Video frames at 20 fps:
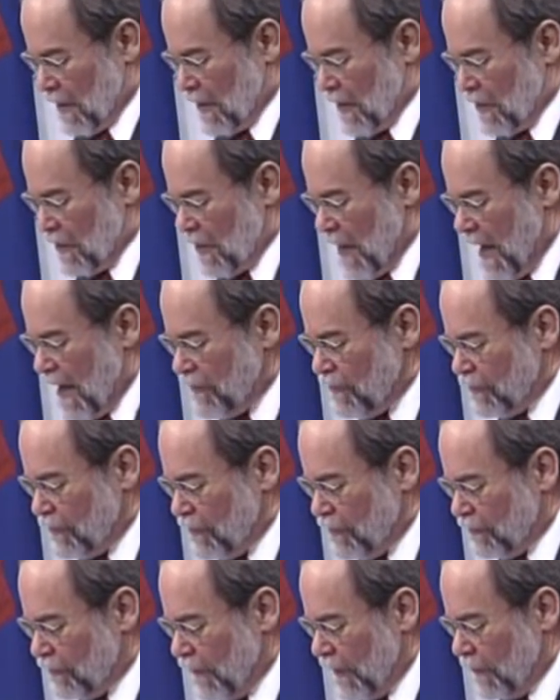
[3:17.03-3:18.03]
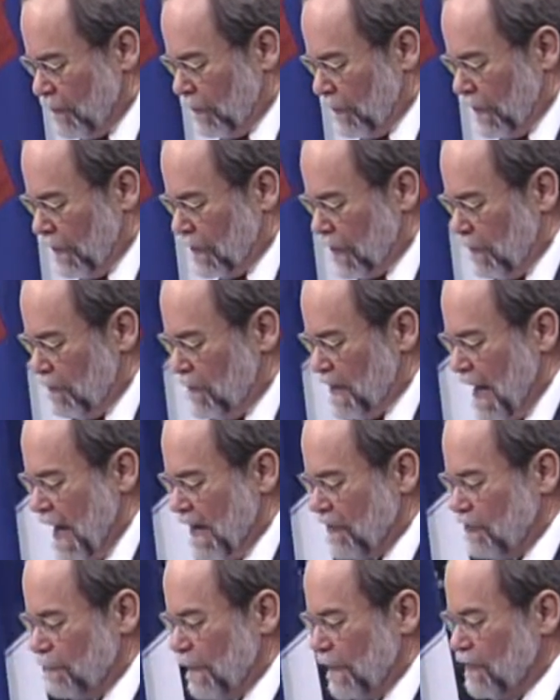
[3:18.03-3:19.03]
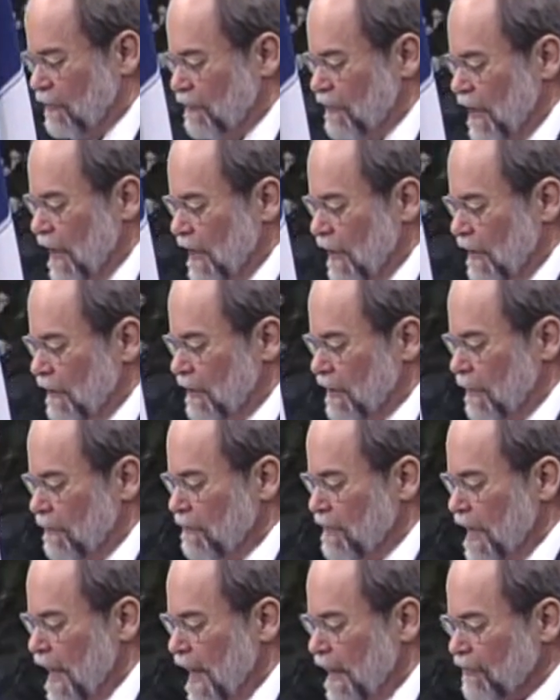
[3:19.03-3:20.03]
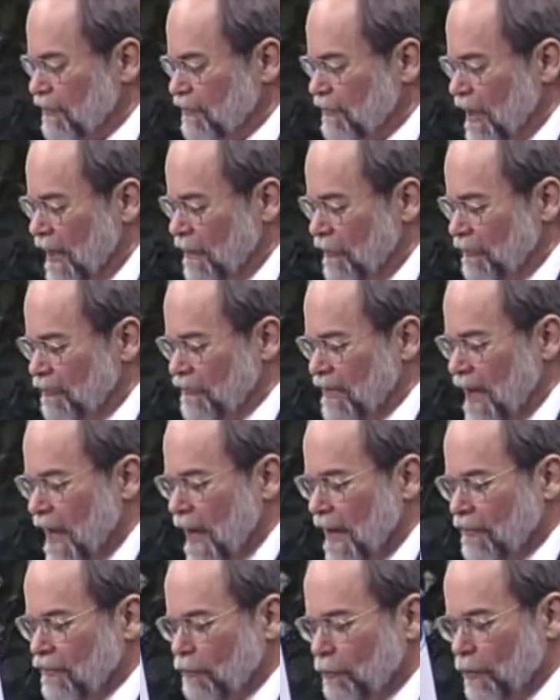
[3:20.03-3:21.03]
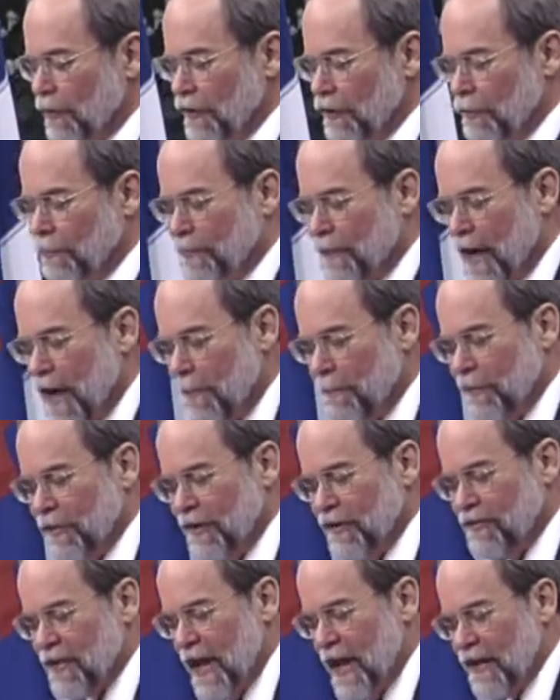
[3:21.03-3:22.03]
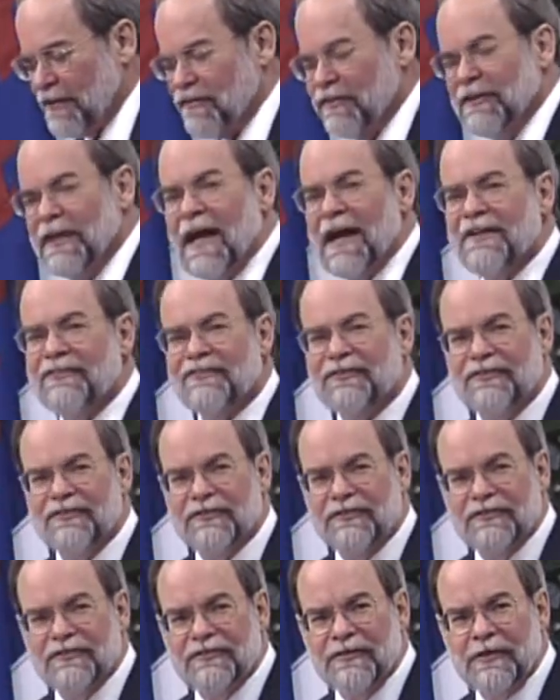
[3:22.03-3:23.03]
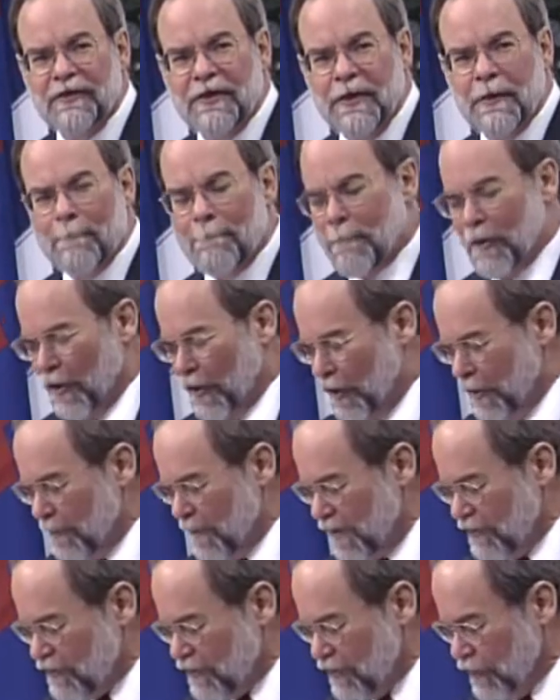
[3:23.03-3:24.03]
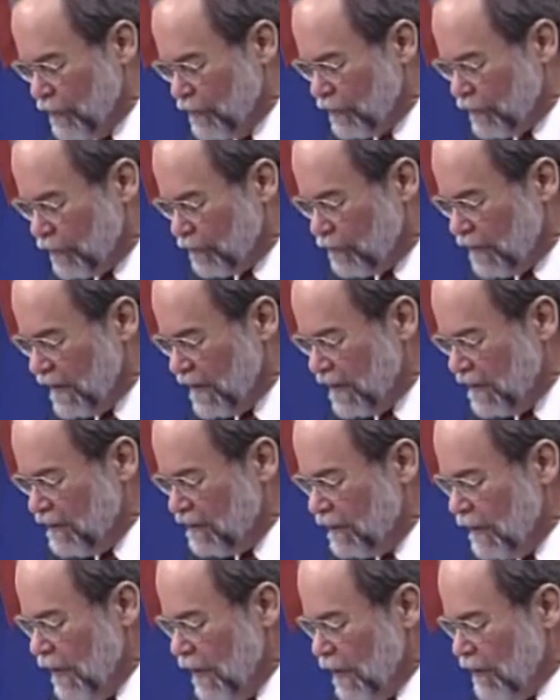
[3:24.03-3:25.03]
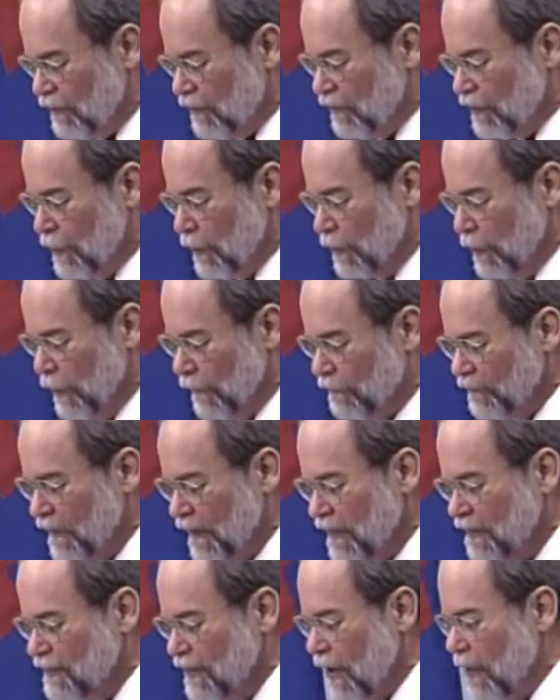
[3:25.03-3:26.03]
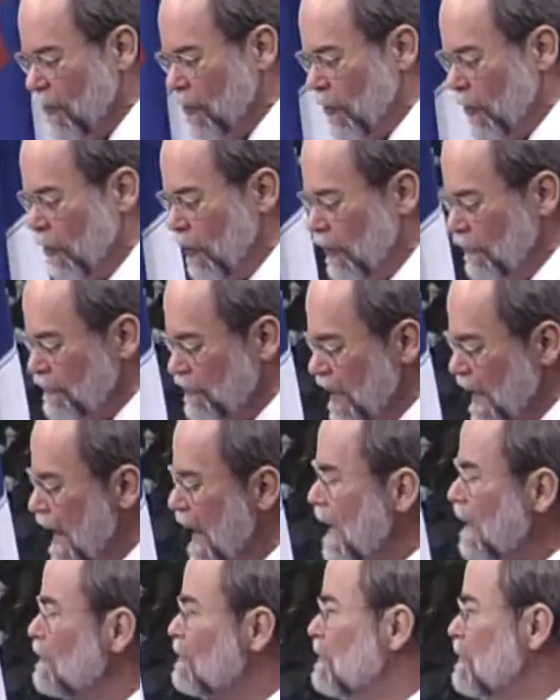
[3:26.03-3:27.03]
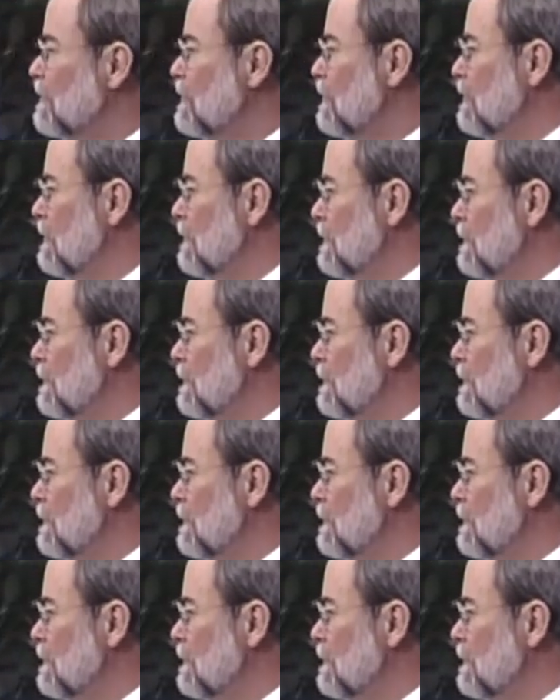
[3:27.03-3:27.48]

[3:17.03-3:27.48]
Not just federal income tax, but state income tax, sales tax, real property tax, licenses, permits, user fees, school fees are all taxes